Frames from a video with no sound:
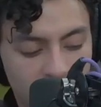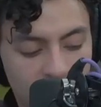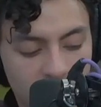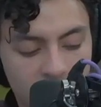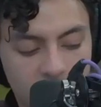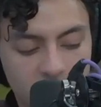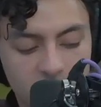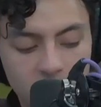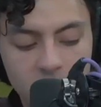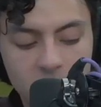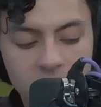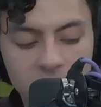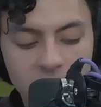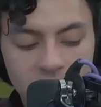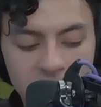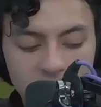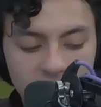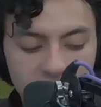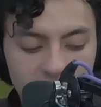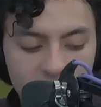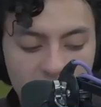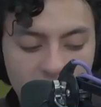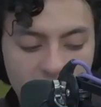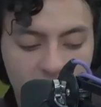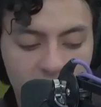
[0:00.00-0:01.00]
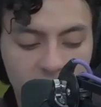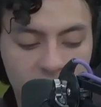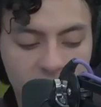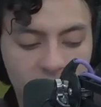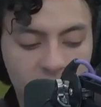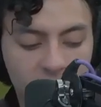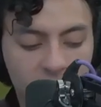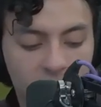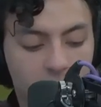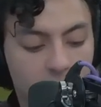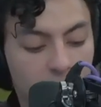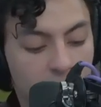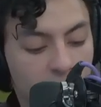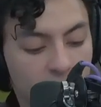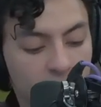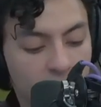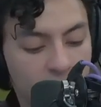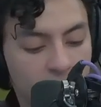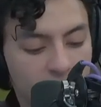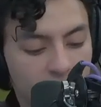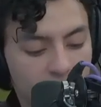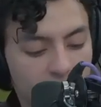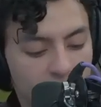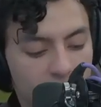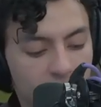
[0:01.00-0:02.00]
Students, faculty, community
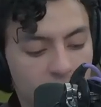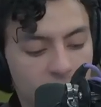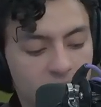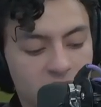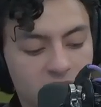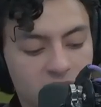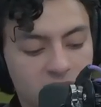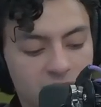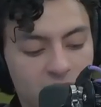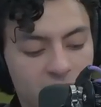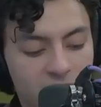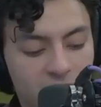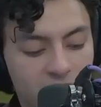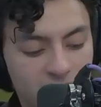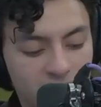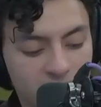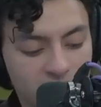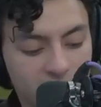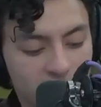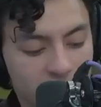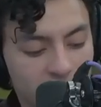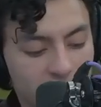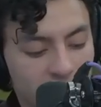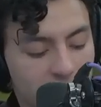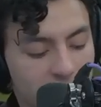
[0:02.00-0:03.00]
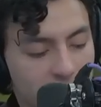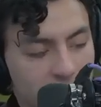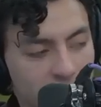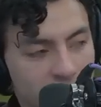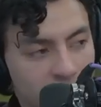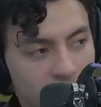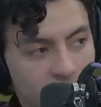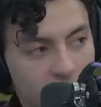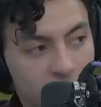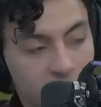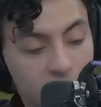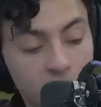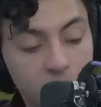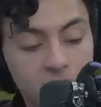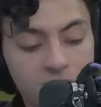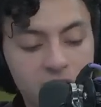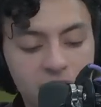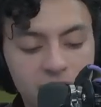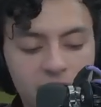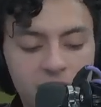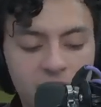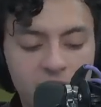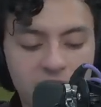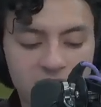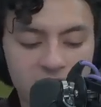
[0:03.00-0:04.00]
members protested various issues, including
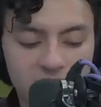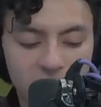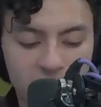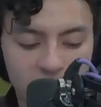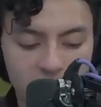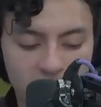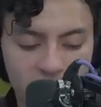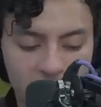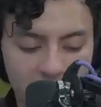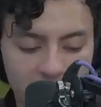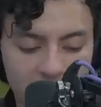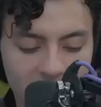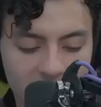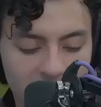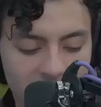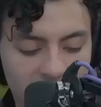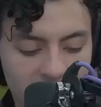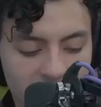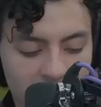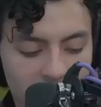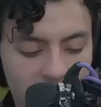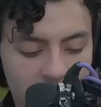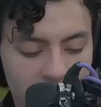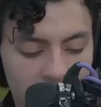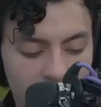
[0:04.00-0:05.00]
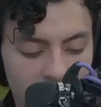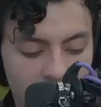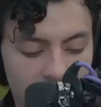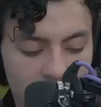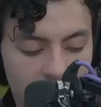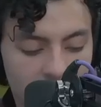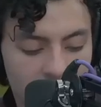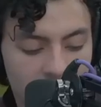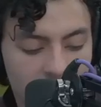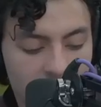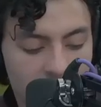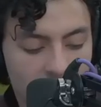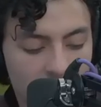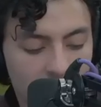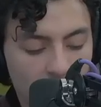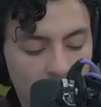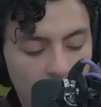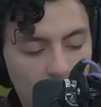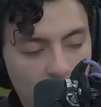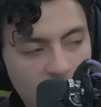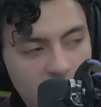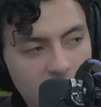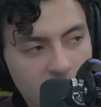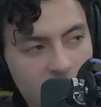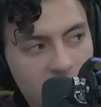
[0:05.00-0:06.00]
defending students from ICE.
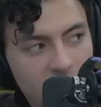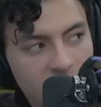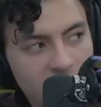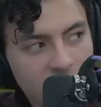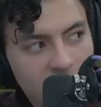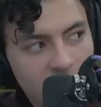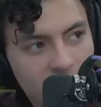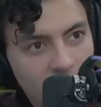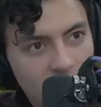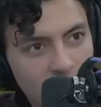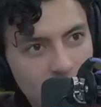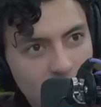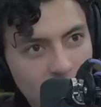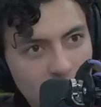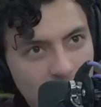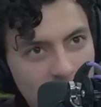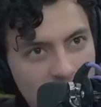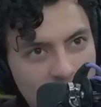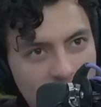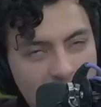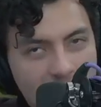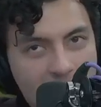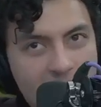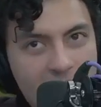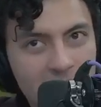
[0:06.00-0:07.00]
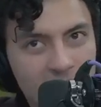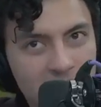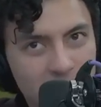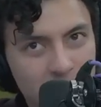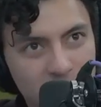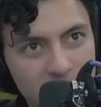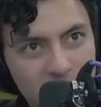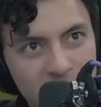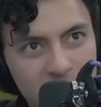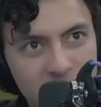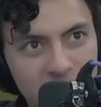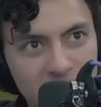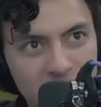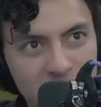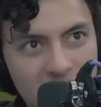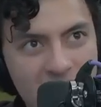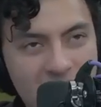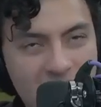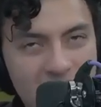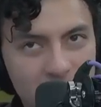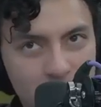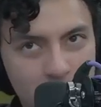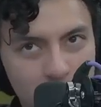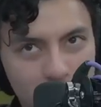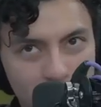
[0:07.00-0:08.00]
What has been the
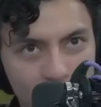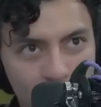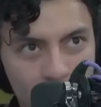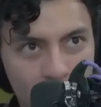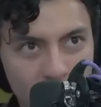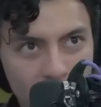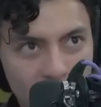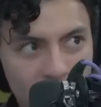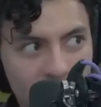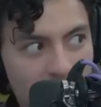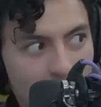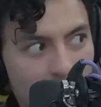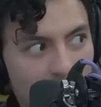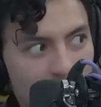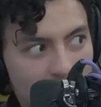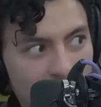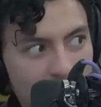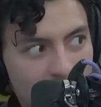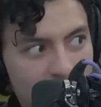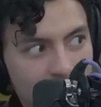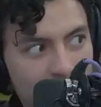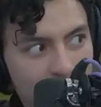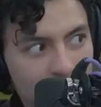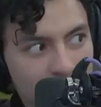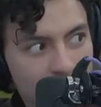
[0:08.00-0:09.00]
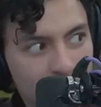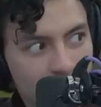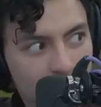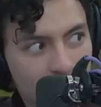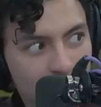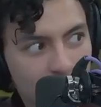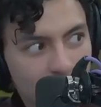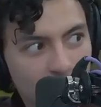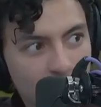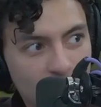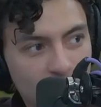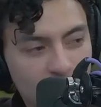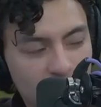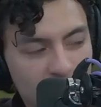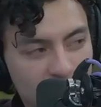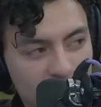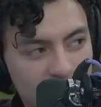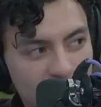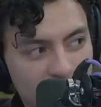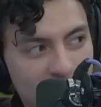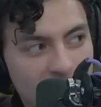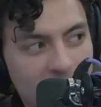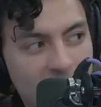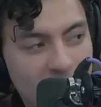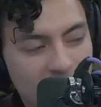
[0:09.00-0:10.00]
atmosphere on campus? What was
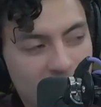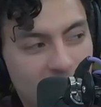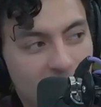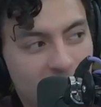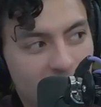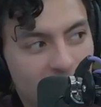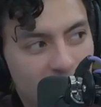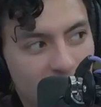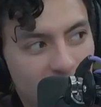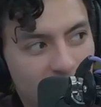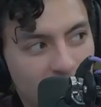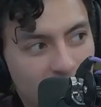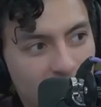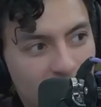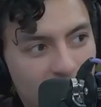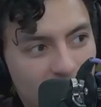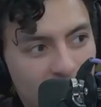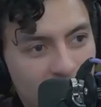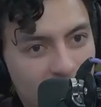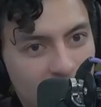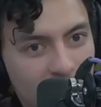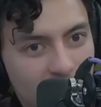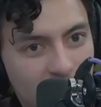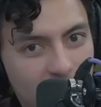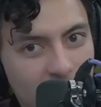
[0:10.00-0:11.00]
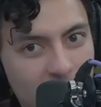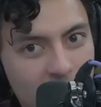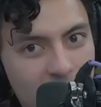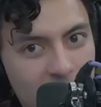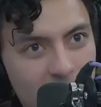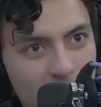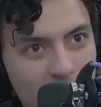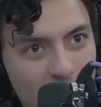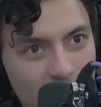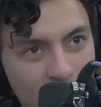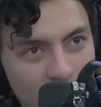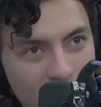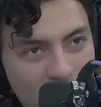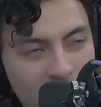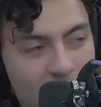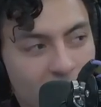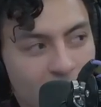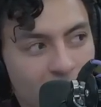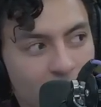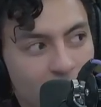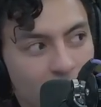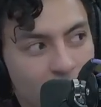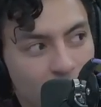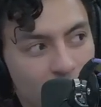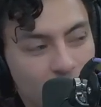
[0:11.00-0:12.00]
the air
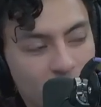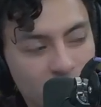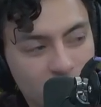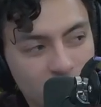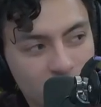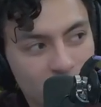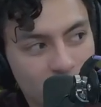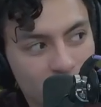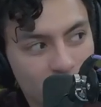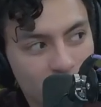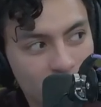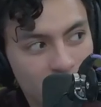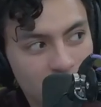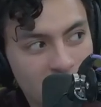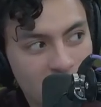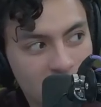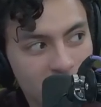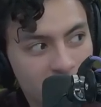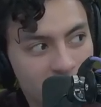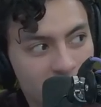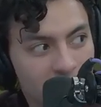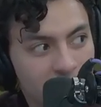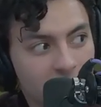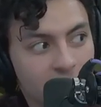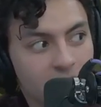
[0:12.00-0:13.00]
there from what you heard from Tyler?